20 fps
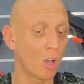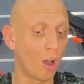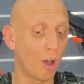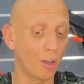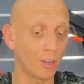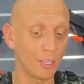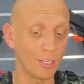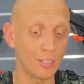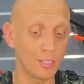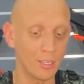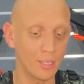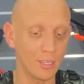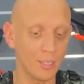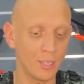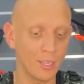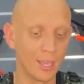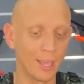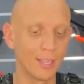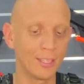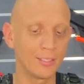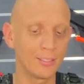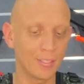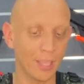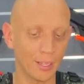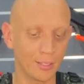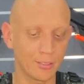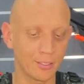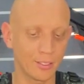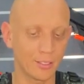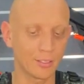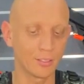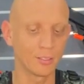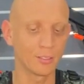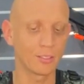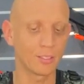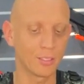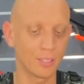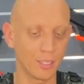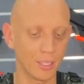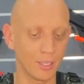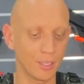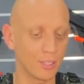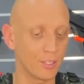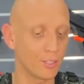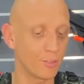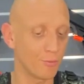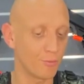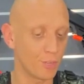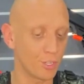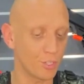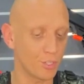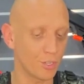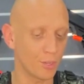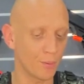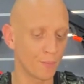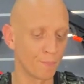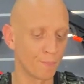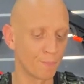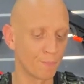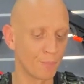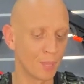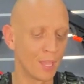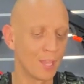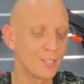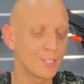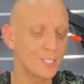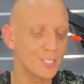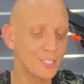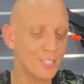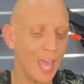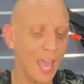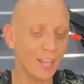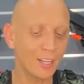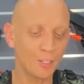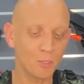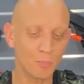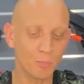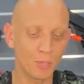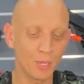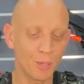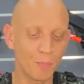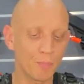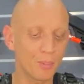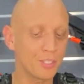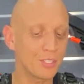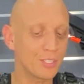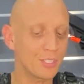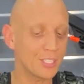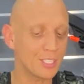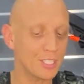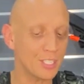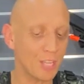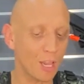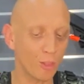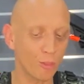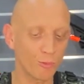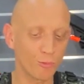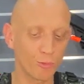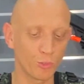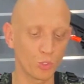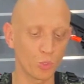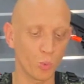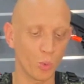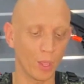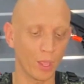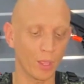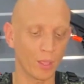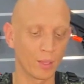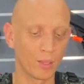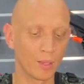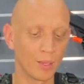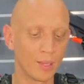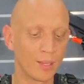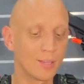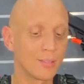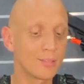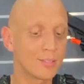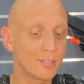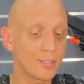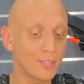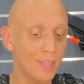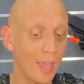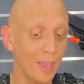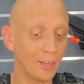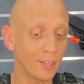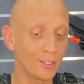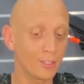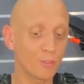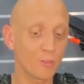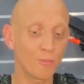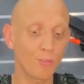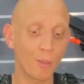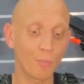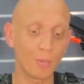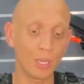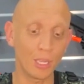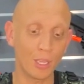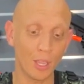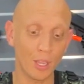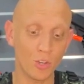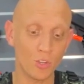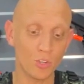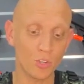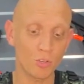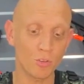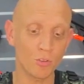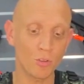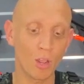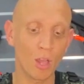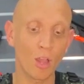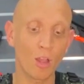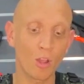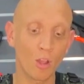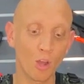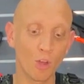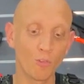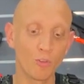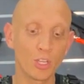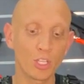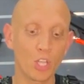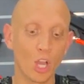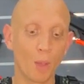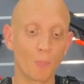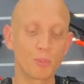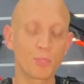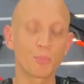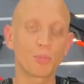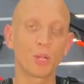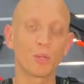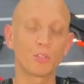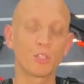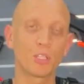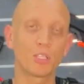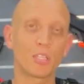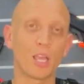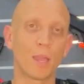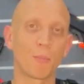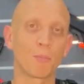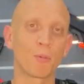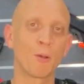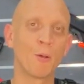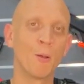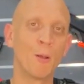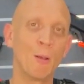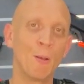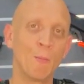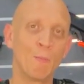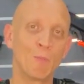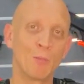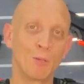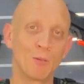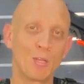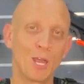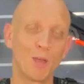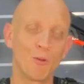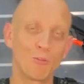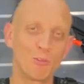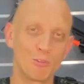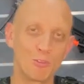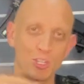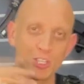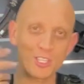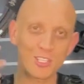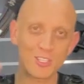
R&D Tactical Gear Division. Silent purposed stealth footwear. Silent fabrication, covert ops prototype. Now, just